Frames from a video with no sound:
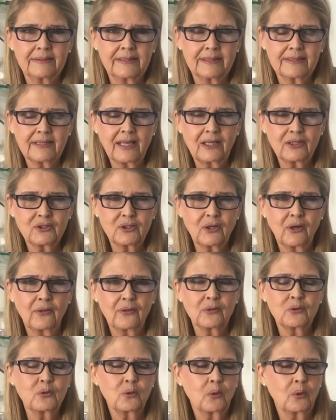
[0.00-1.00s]
discussion on
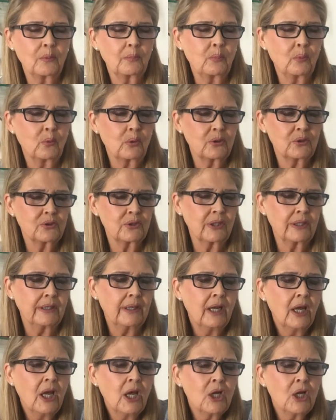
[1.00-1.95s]
the Torah portion,